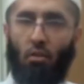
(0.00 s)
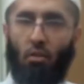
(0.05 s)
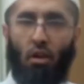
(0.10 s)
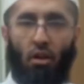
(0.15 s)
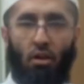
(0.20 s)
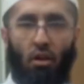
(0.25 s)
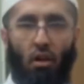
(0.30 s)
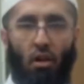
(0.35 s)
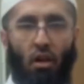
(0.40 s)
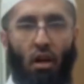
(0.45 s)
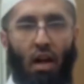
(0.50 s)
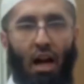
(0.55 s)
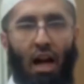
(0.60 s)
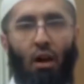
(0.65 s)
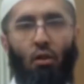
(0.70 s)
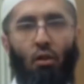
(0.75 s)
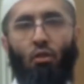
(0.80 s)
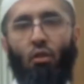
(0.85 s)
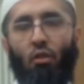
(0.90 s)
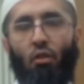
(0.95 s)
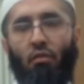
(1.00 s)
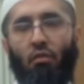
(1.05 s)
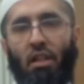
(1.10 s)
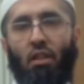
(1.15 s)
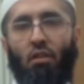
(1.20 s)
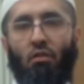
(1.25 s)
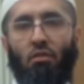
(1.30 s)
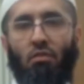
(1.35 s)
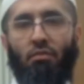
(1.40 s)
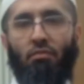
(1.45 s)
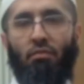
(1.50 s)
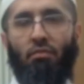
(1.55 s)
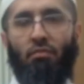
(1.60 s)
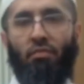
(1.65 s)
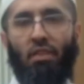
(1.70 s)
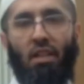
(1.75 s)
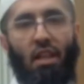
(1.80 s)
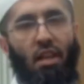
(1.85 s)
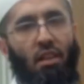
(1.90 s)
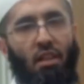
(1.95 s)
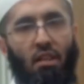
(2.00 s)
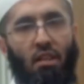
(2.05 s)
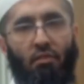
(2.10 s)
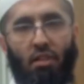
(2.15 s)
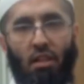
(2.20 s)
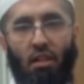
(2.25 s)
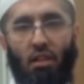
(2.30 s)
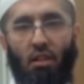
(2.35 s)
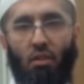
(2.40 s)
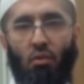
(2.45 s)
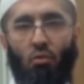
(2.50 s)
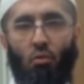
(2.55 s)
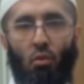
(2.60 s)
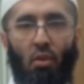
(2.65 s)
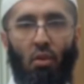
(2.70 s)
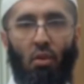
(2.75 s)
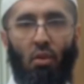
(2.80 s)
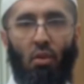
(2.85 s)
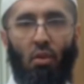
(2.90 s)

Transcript: to another how-to video. In this video, we will